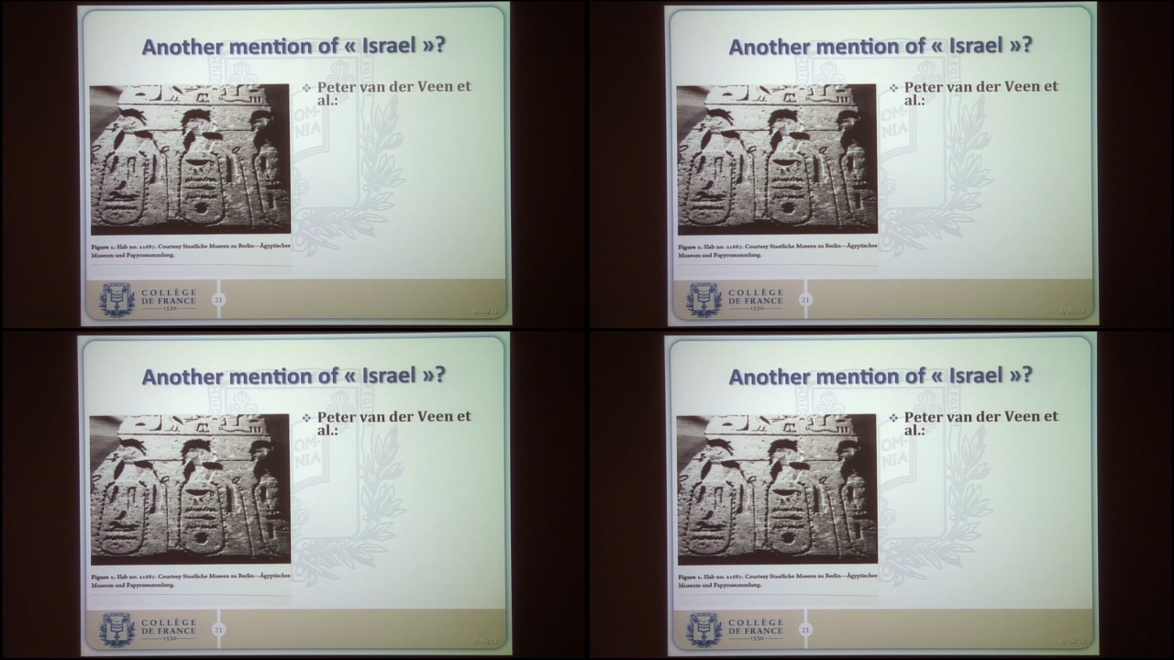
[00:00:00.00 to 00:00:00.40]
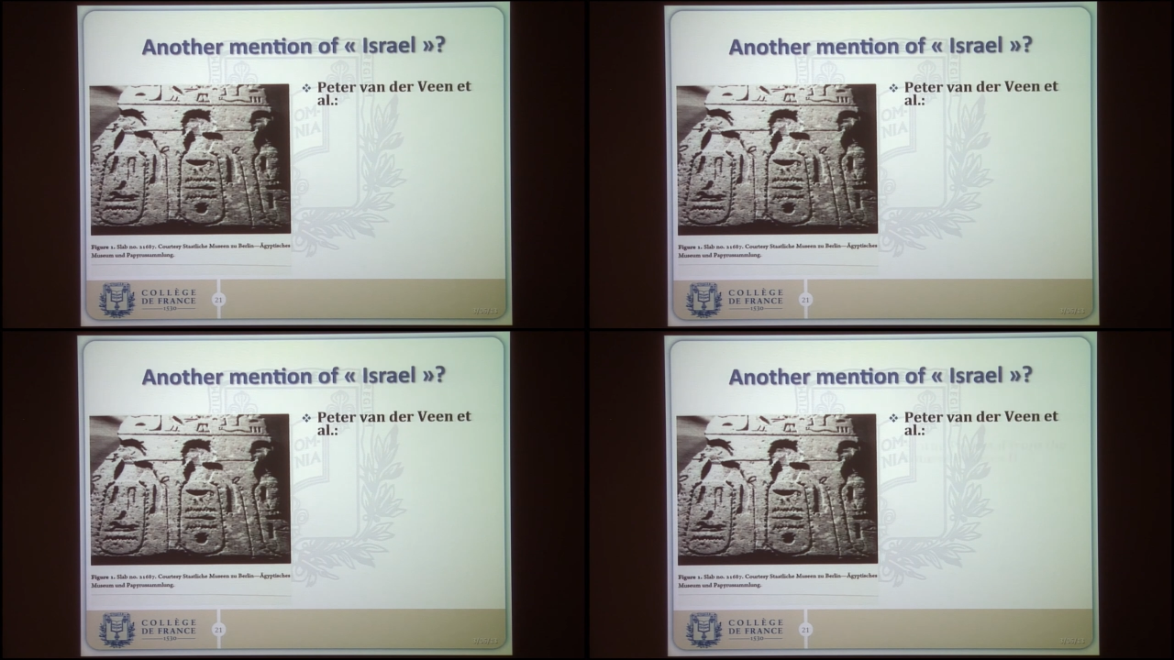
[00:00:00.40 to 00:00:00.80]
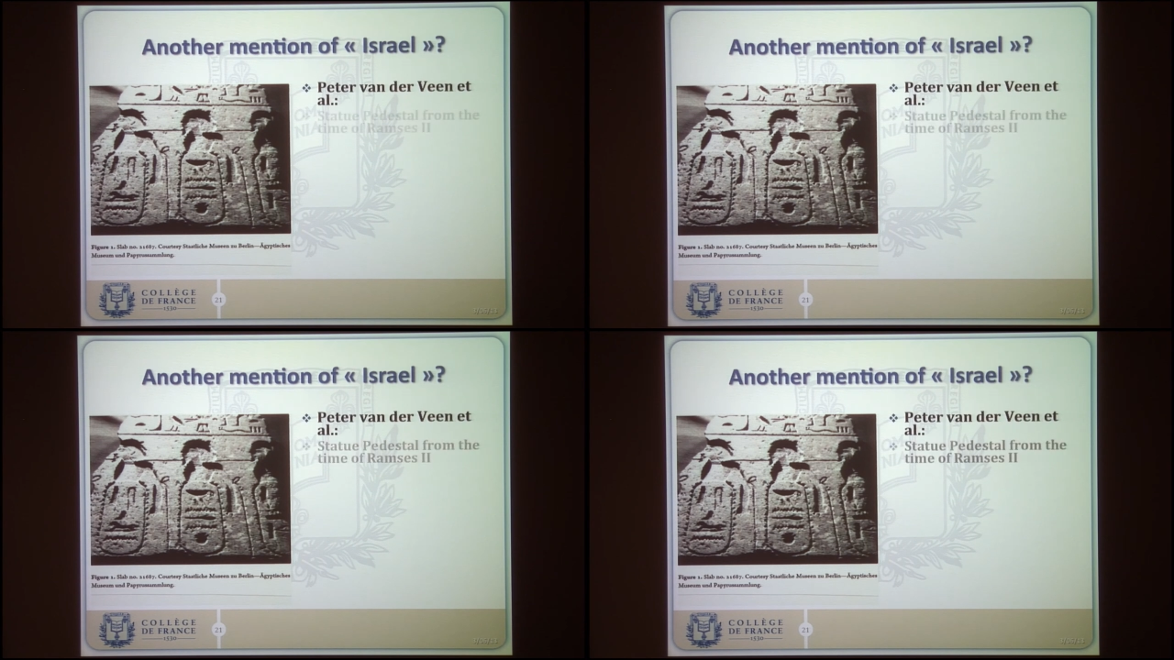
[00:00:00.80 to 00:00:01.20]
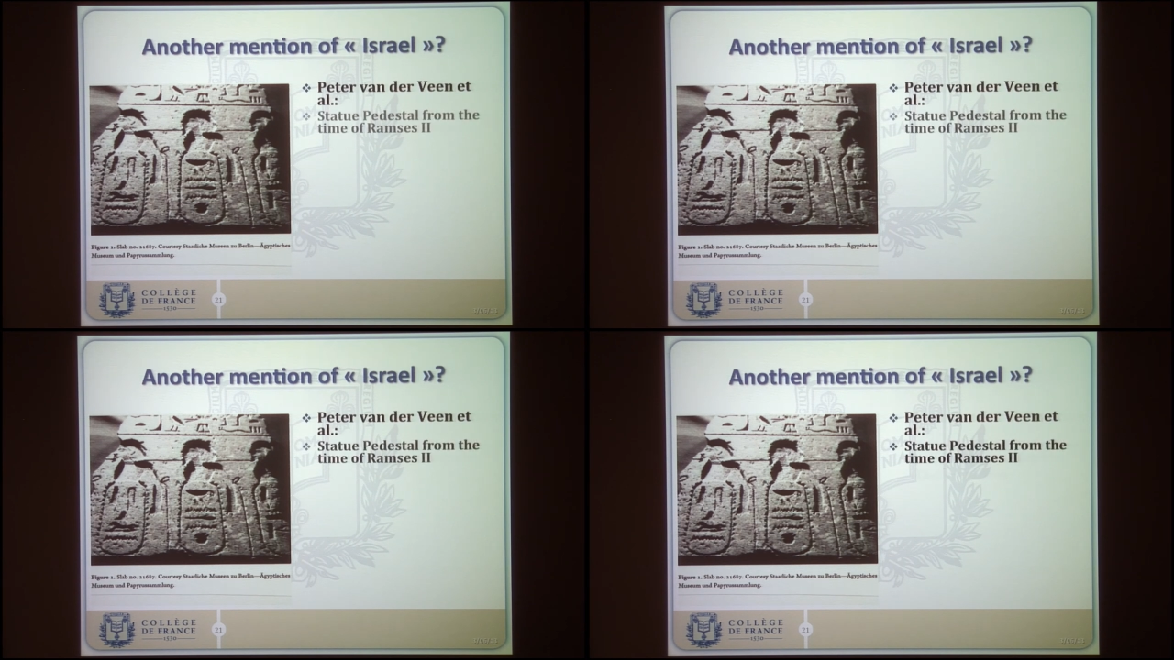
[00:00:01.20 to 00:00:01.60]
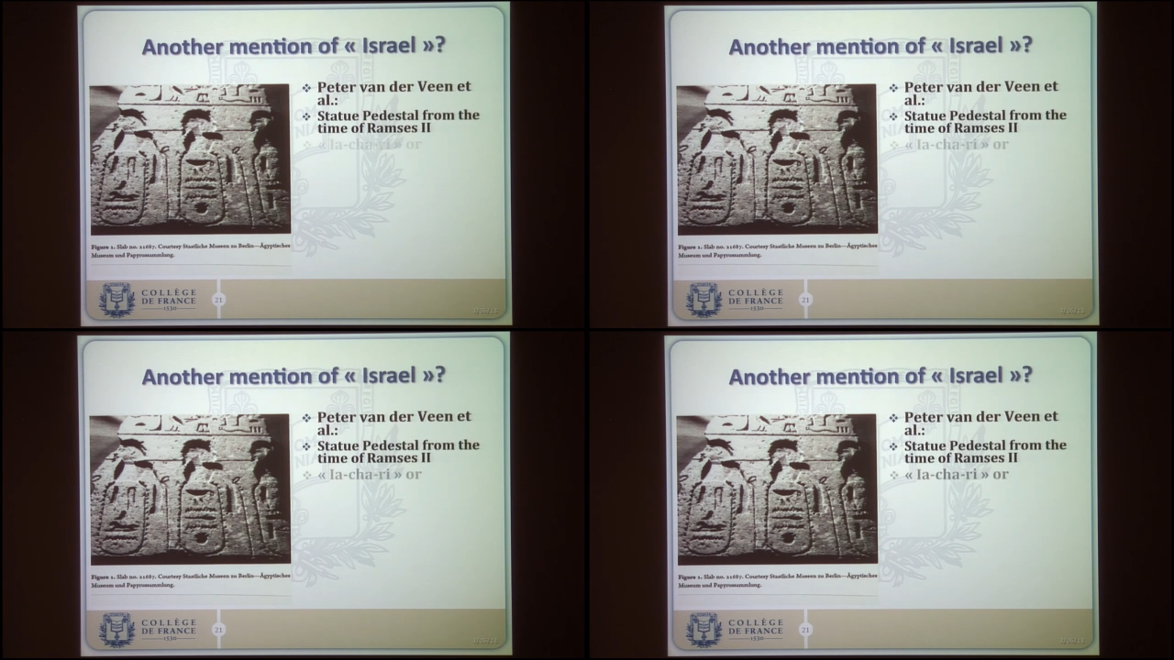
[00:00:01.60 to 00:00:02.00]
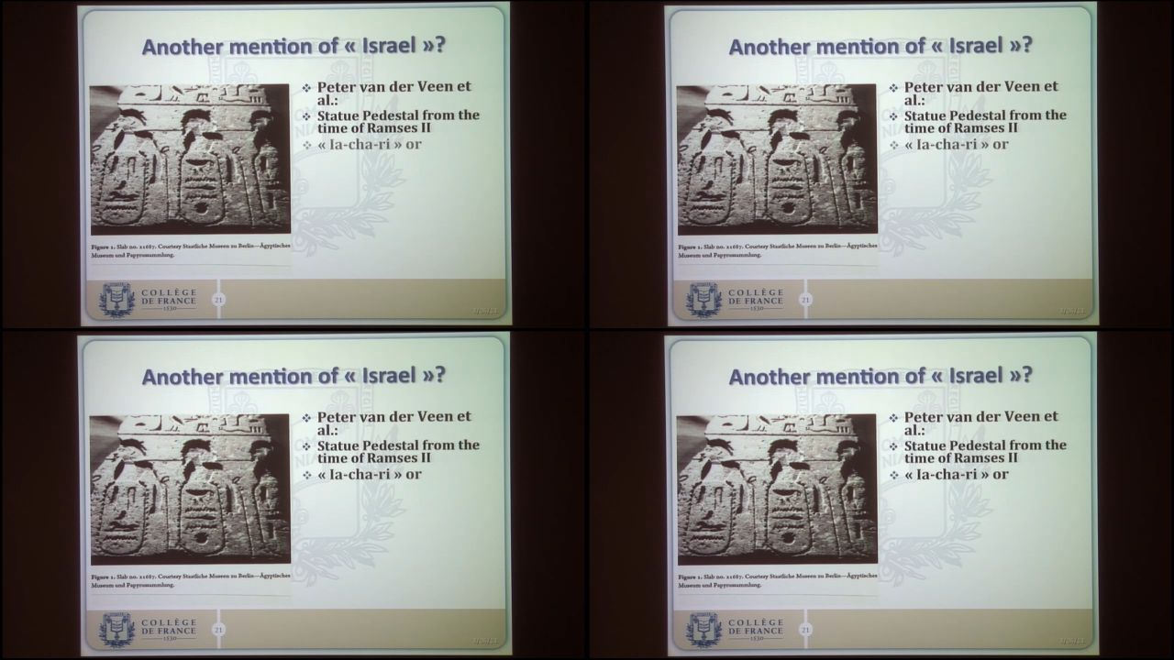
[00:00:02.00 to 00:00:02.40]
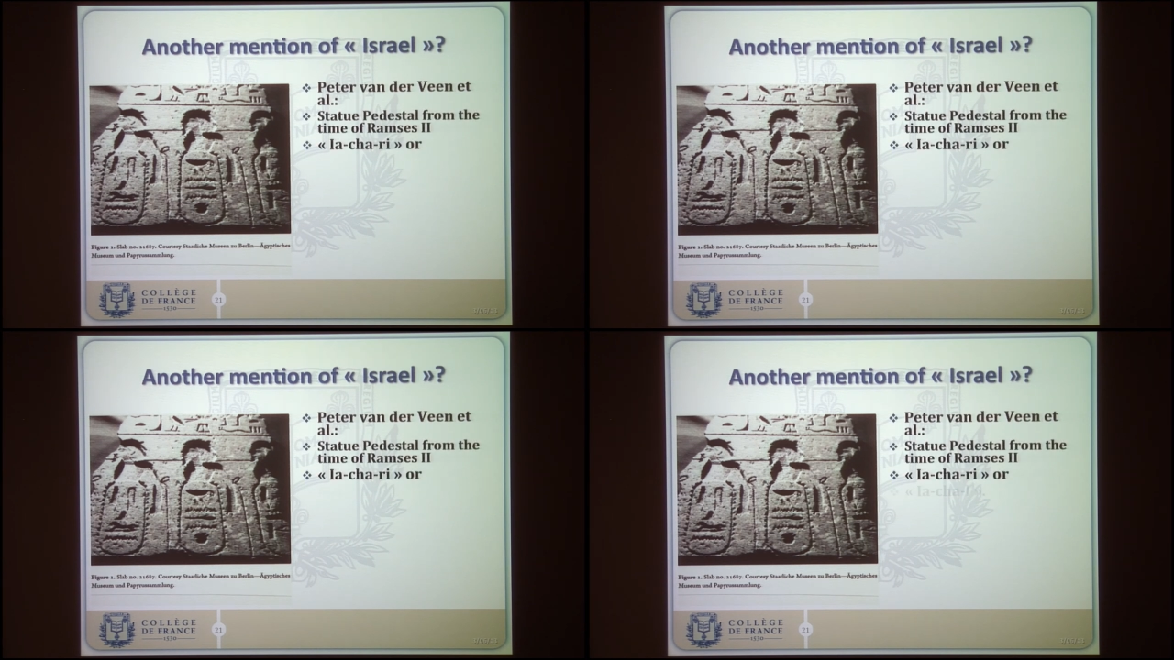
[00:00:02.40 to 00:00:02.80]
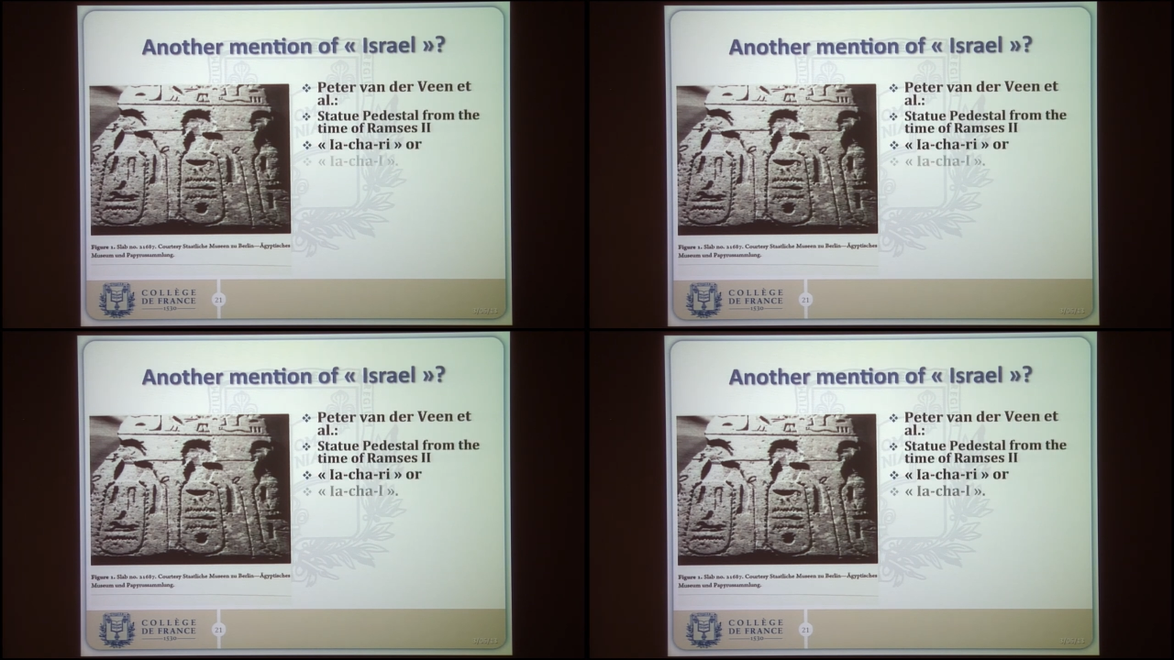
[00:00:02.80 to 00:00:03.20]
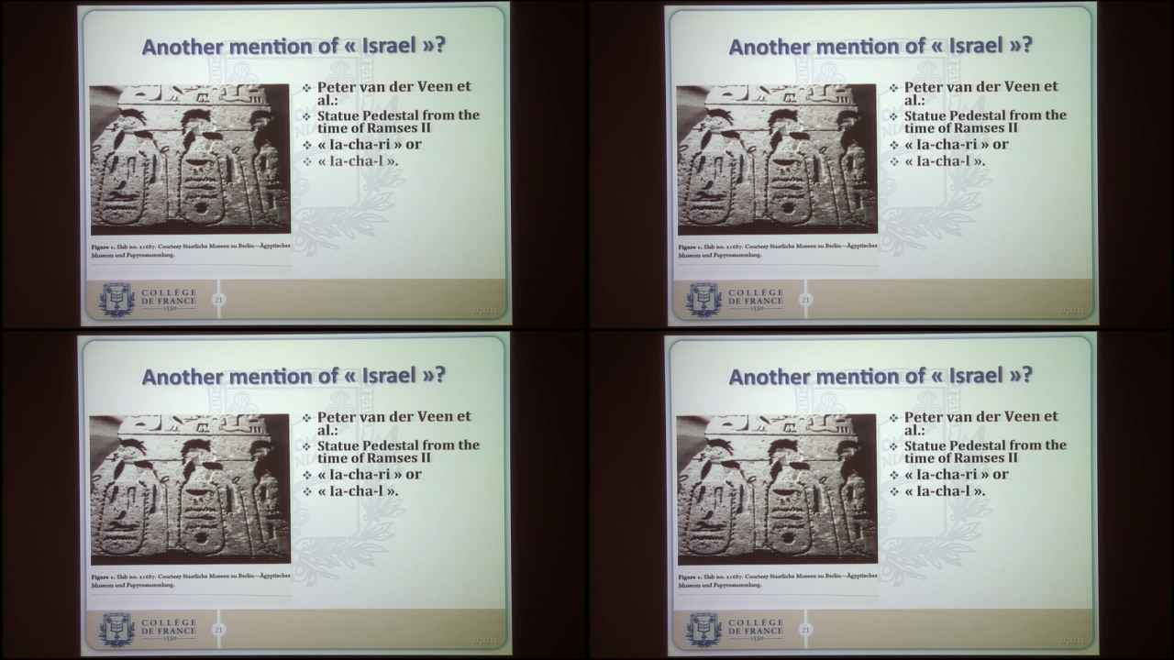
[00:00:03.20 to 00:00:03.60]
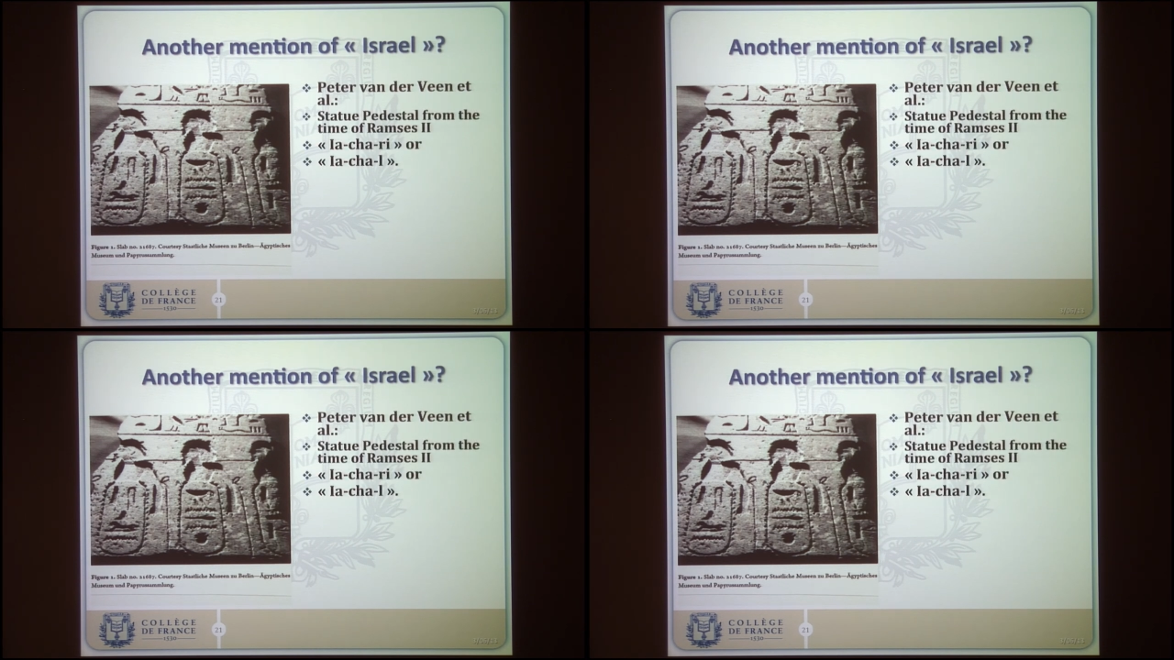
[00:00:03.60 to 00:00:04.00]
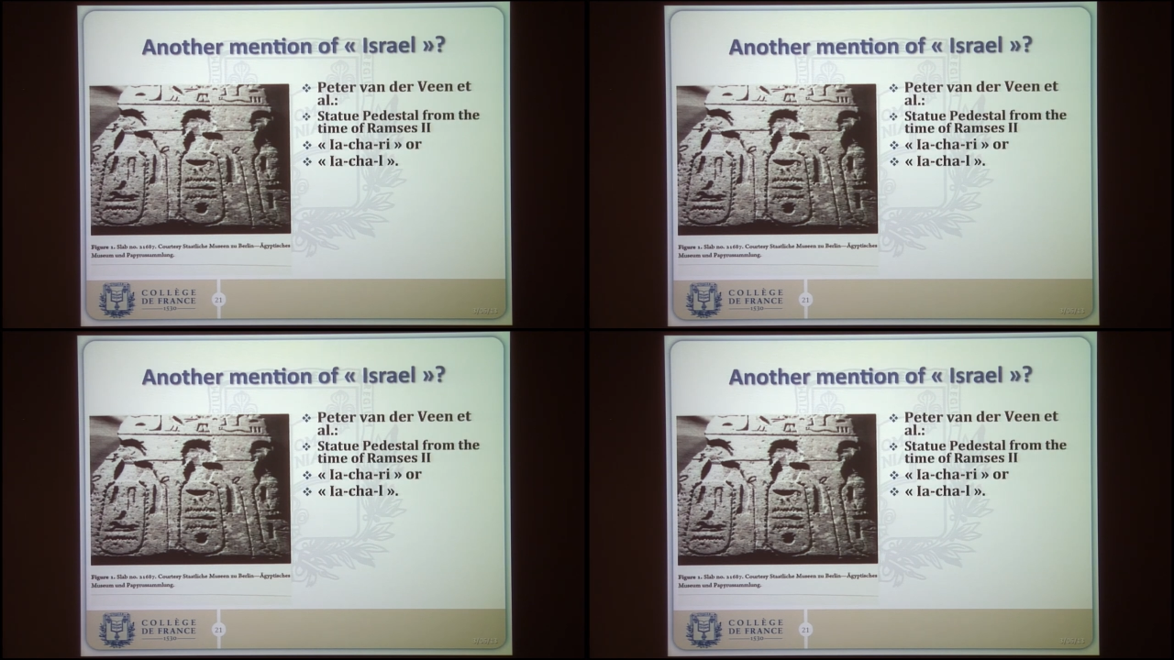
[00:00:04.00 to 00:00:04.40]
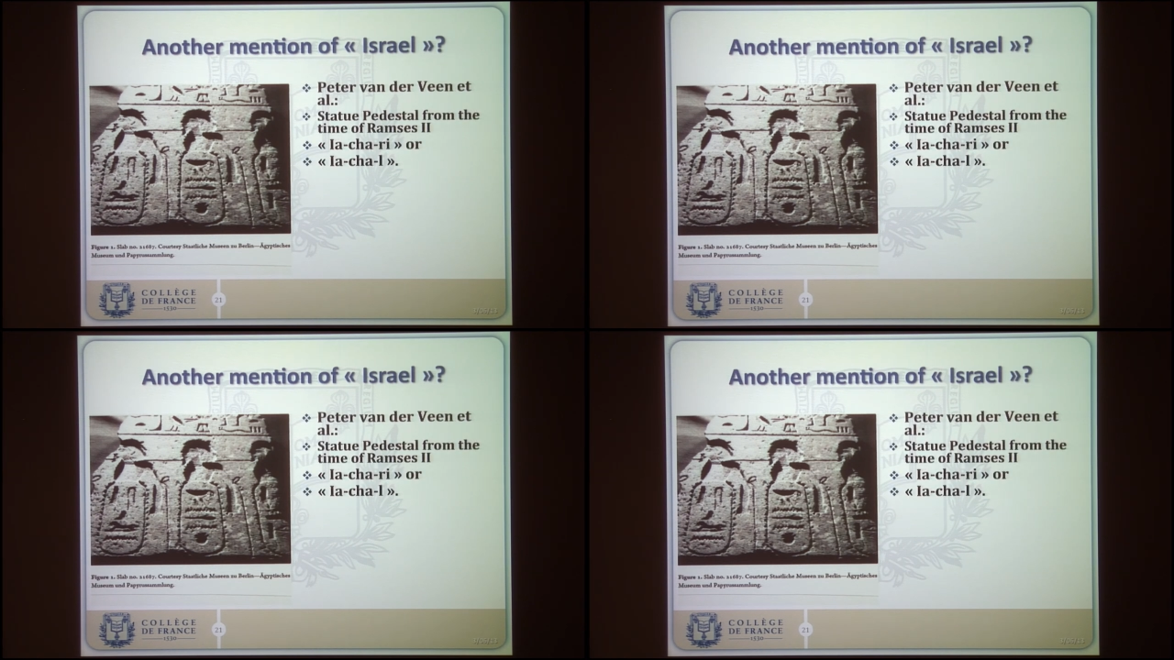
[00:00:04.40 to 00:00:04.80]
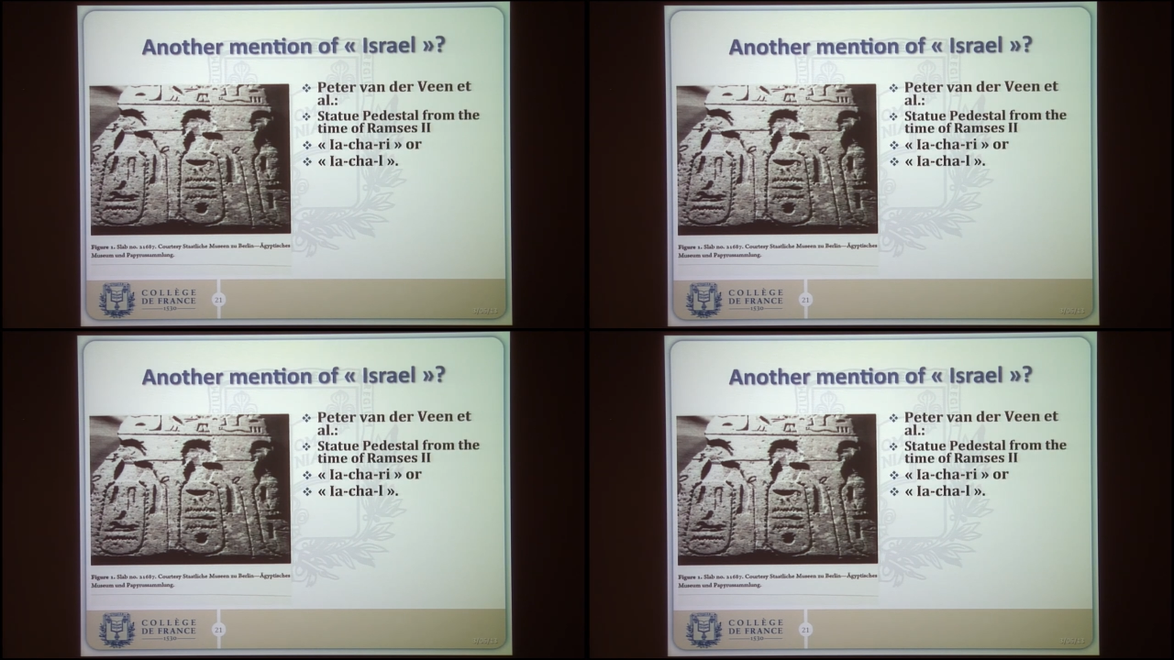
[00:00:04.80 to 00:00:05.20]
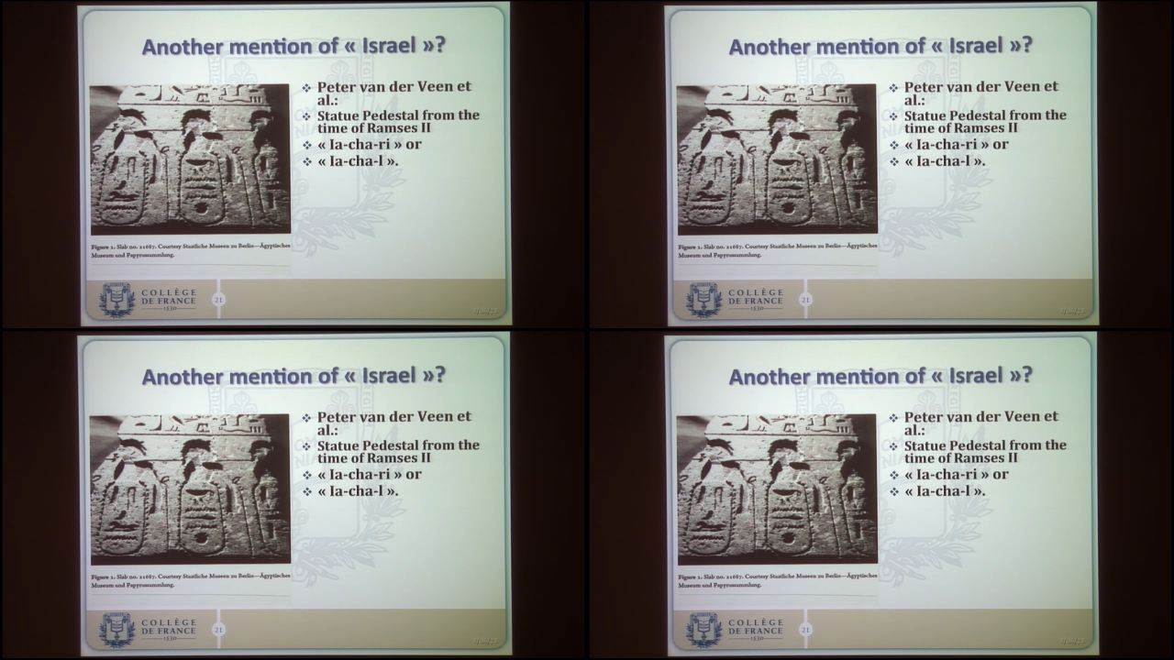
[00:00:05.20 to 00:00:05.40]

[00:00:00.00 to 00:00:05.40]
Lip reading: [unreadable: no face in view]